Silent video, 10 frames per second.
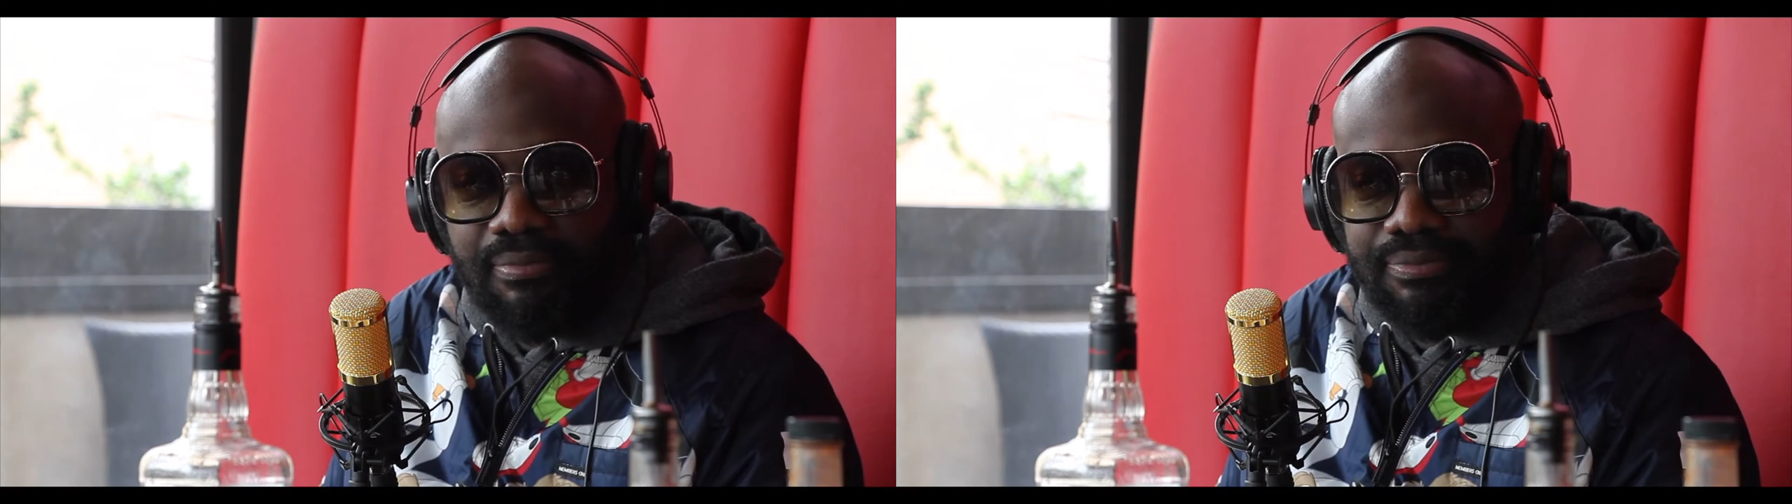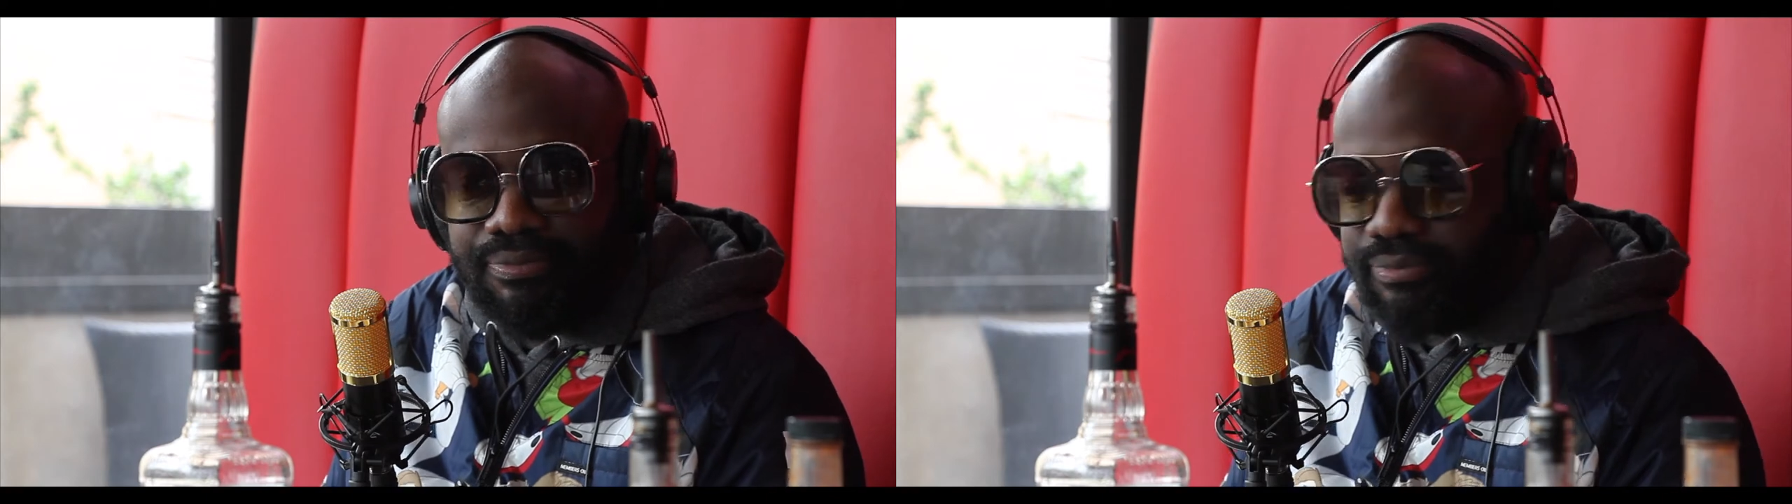
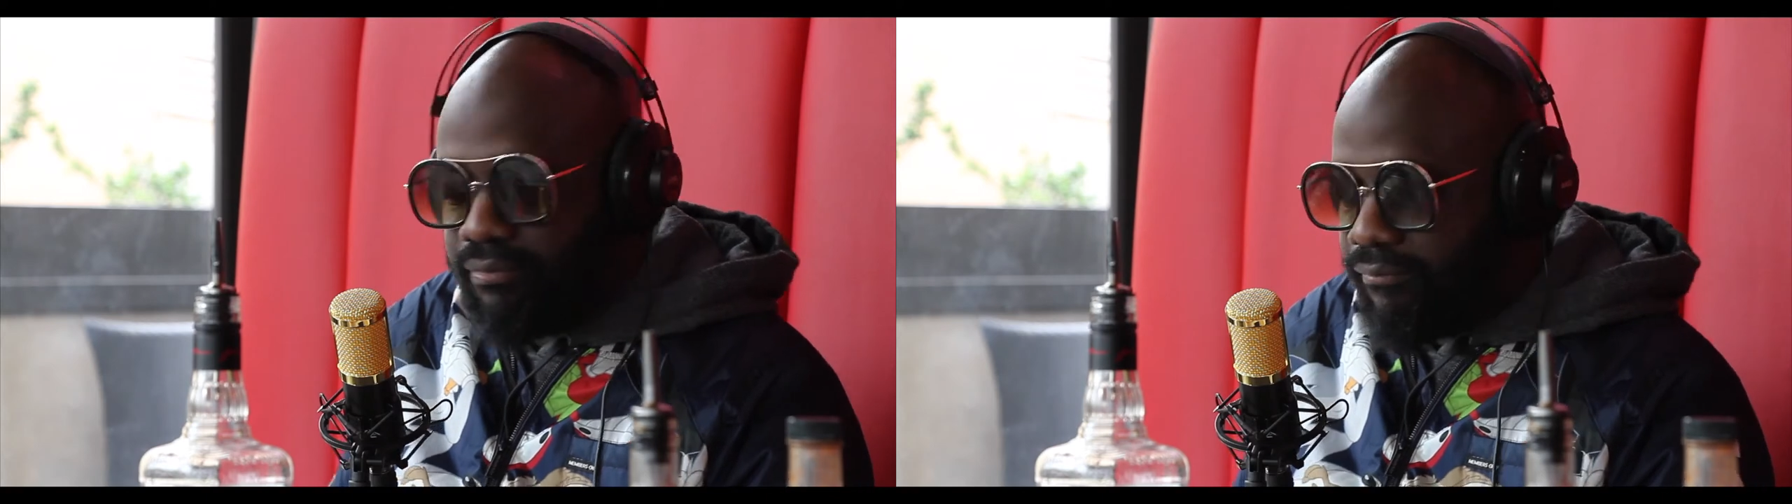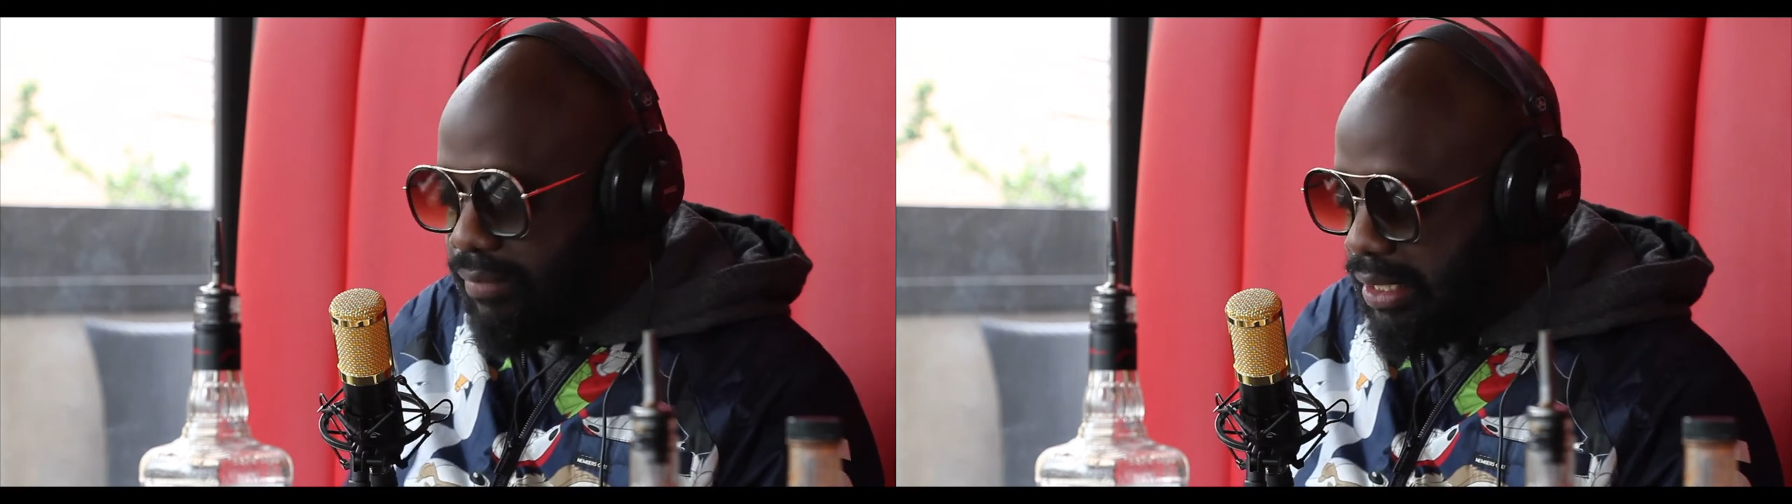Crown
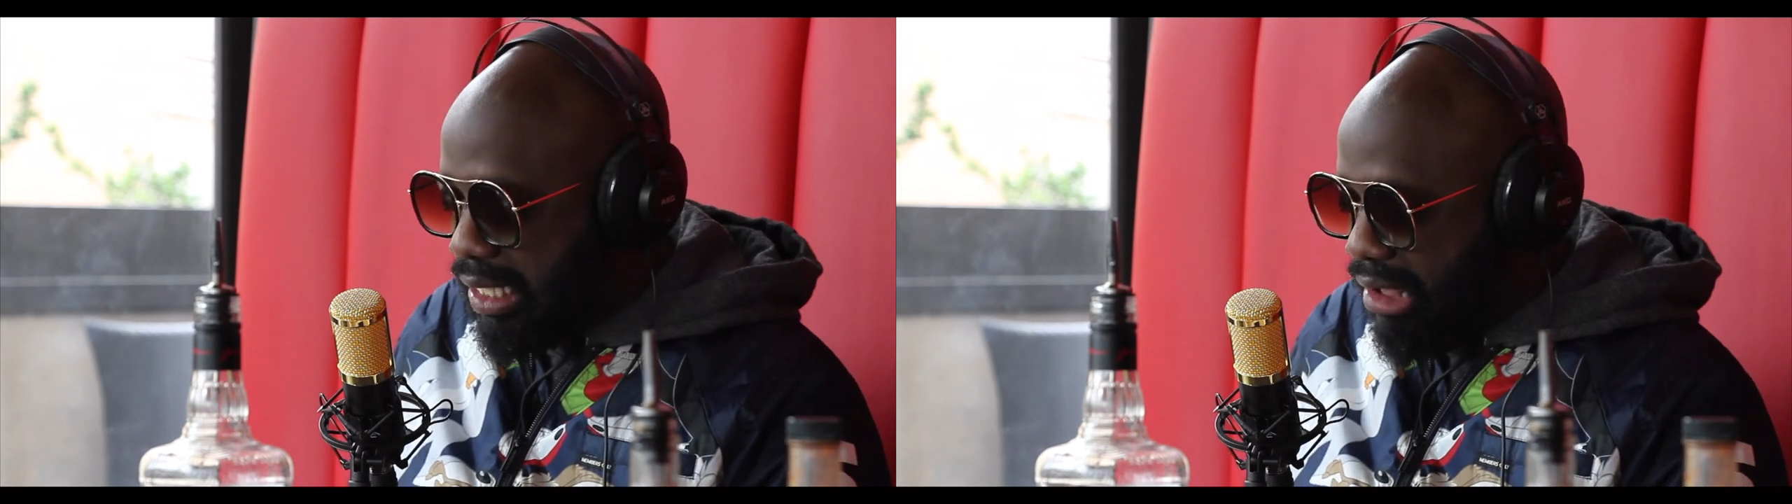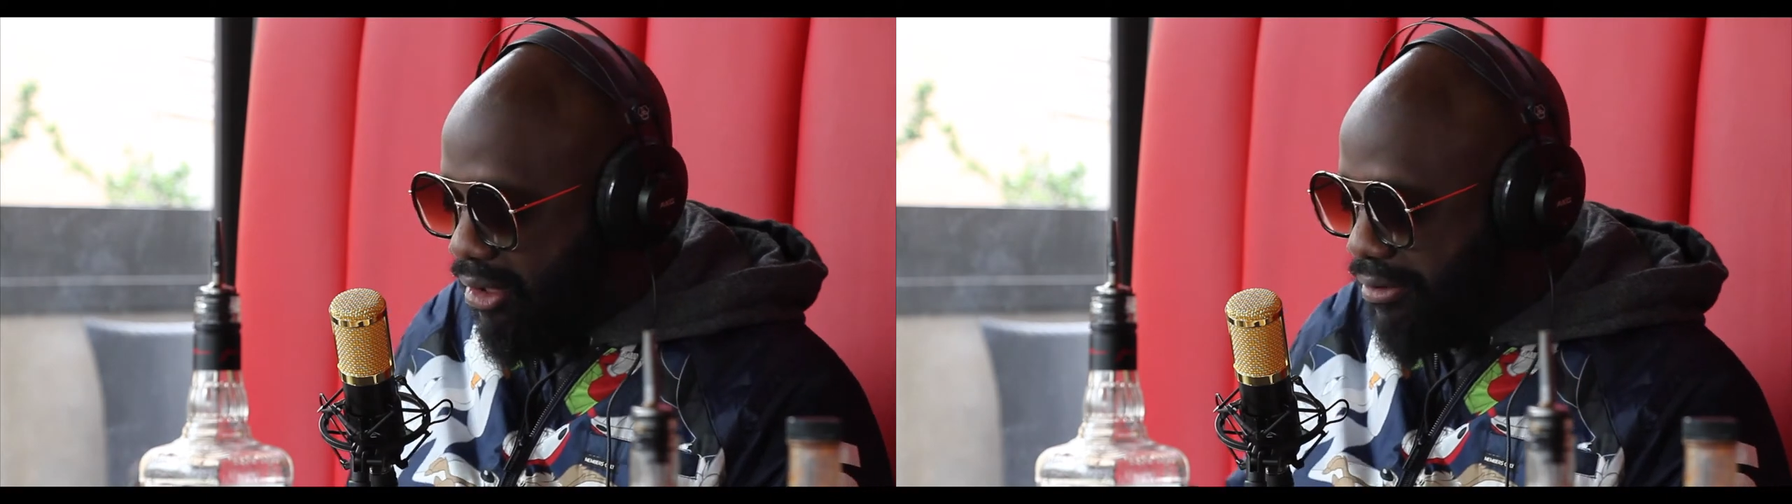Apple, but it
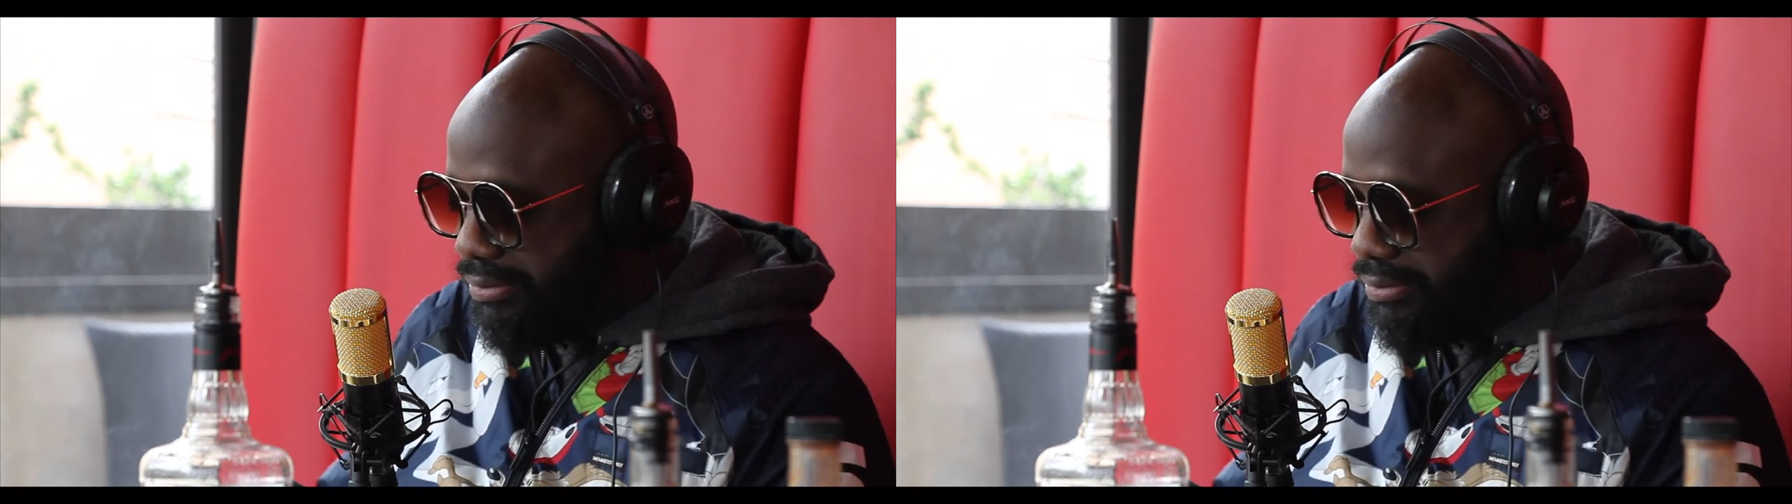seems